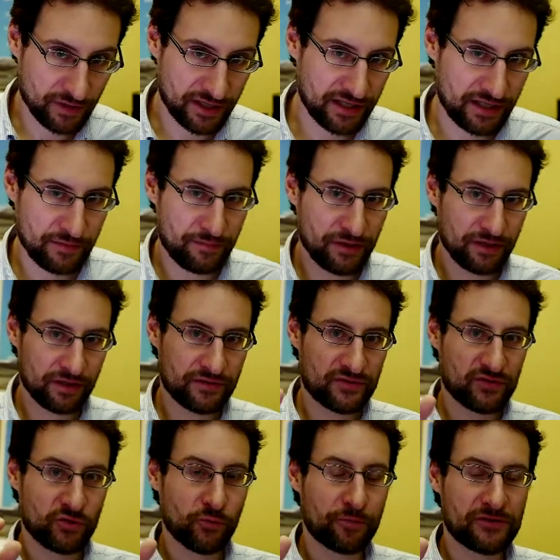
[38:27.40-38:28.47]
keeping it
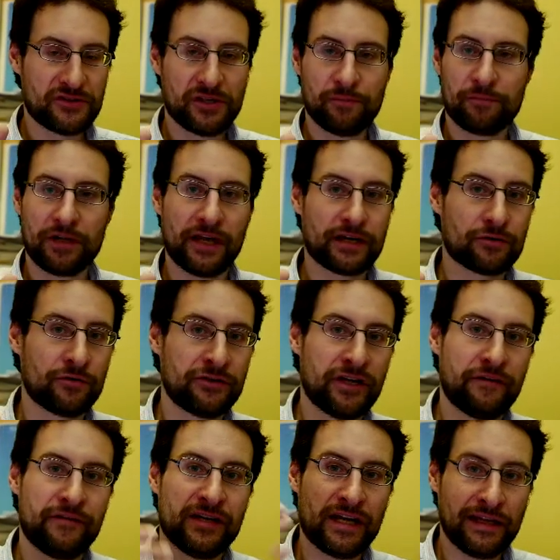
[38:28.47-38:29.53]
stupid simple, like not
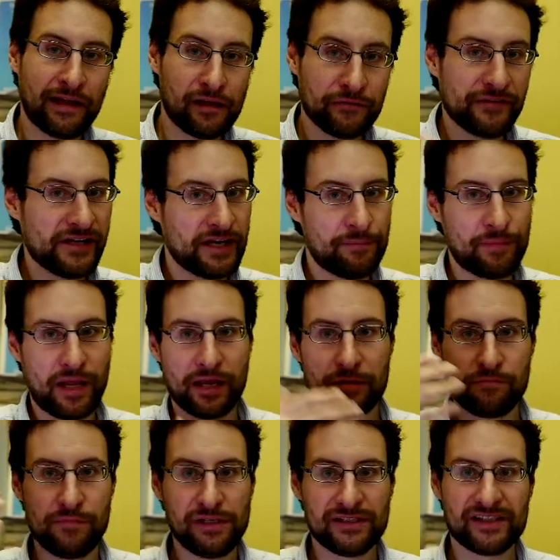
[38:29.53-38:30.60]
having LLVM like
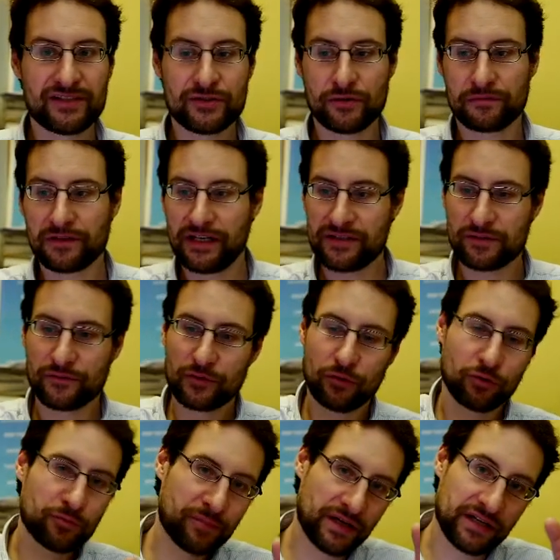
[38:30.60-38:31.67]
millions of lines of
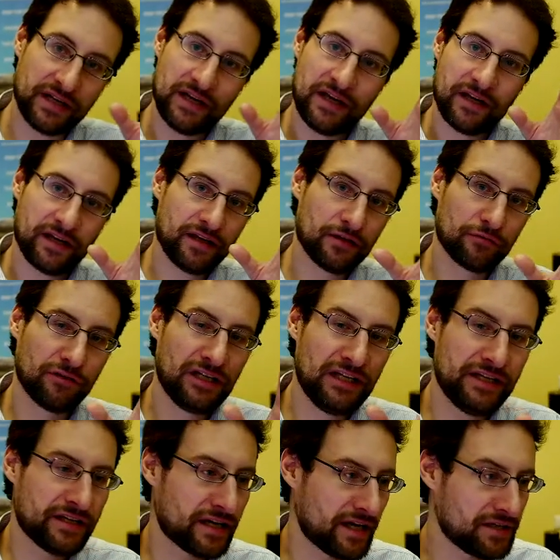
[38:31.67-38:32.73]
code, but a
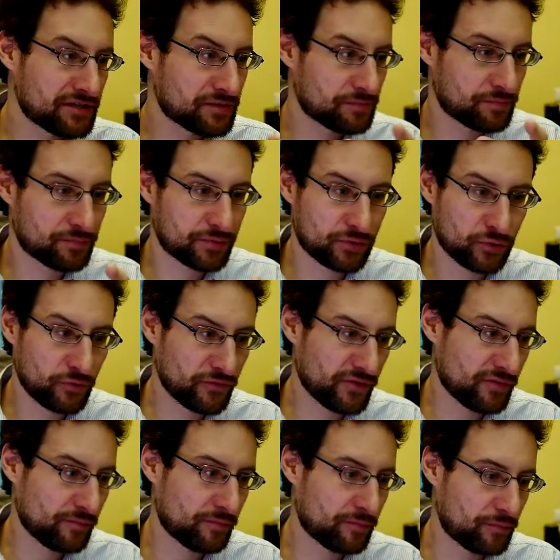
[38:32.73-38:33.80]
really nice
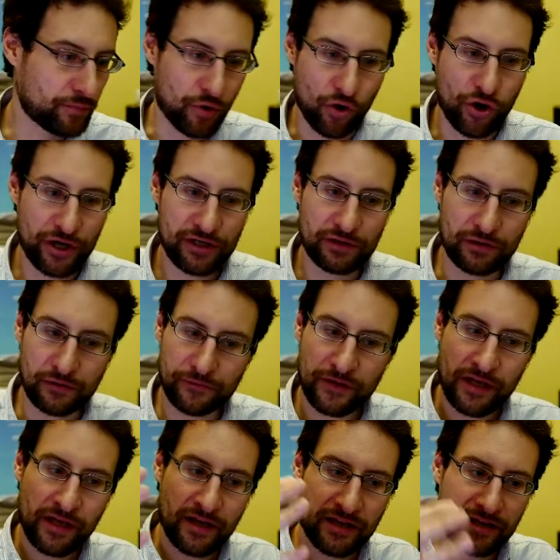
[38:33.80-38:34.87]
proven point of
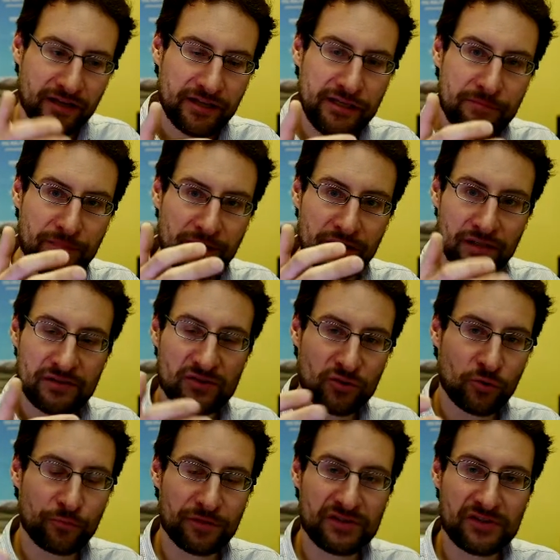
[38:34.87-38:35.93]
keeping it
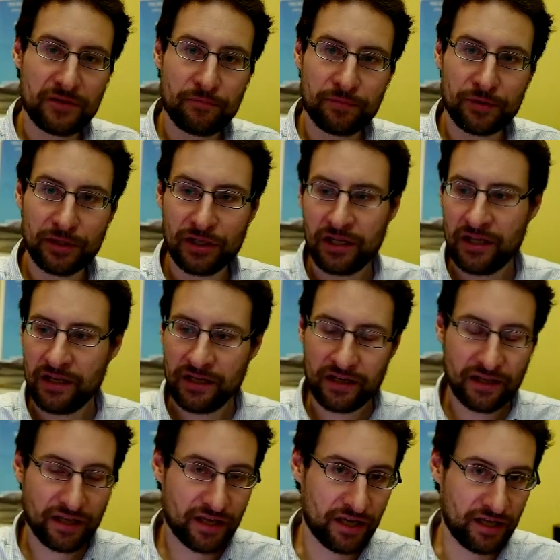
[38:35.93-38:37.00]
stupid simple
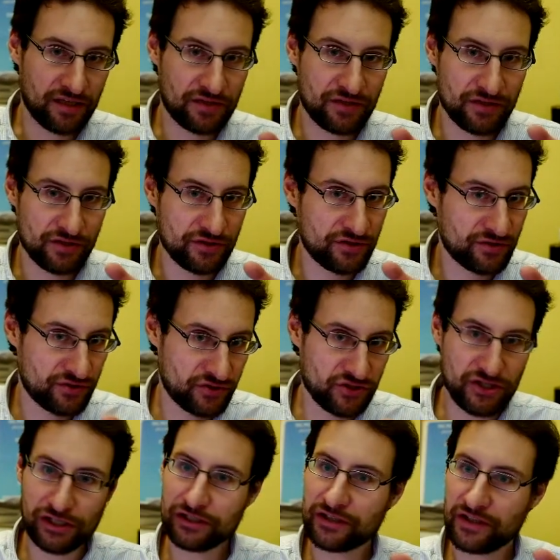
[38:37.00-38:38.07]
can
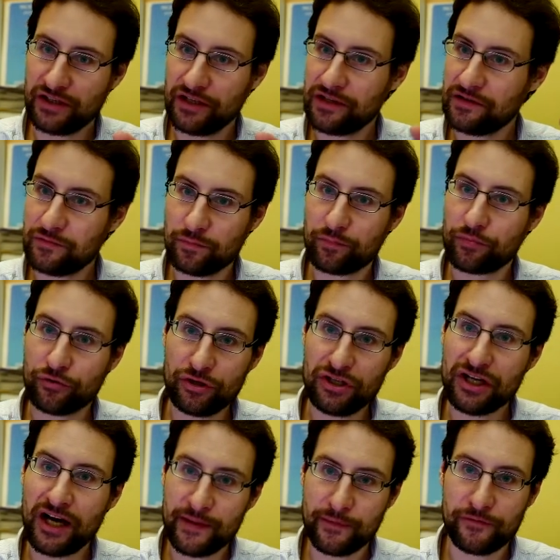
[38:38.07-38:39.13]
yield in
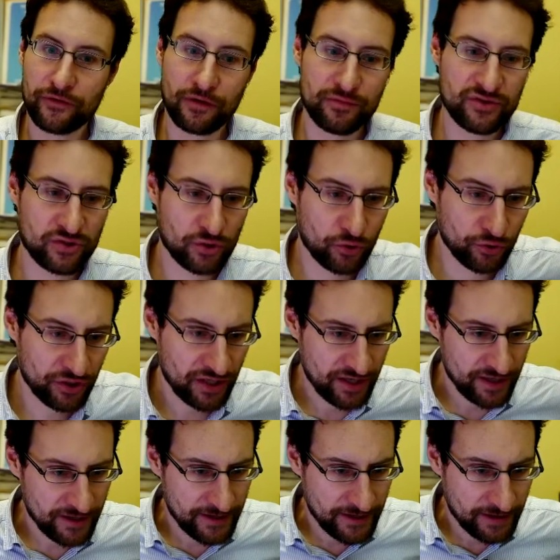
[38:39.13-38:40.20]
pretty high performance code.
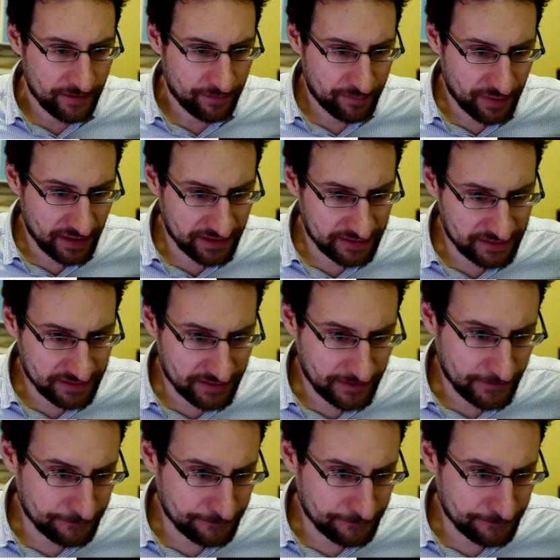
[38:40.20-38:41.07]
But